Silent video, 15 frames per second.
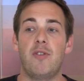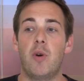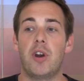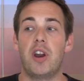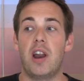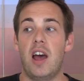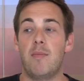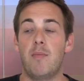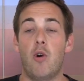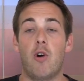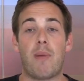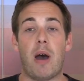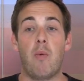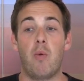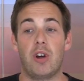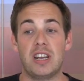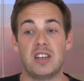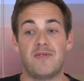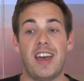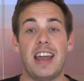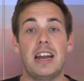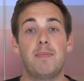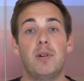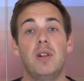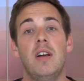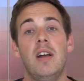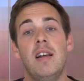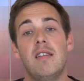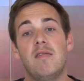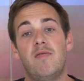If you want to learn more about what is available,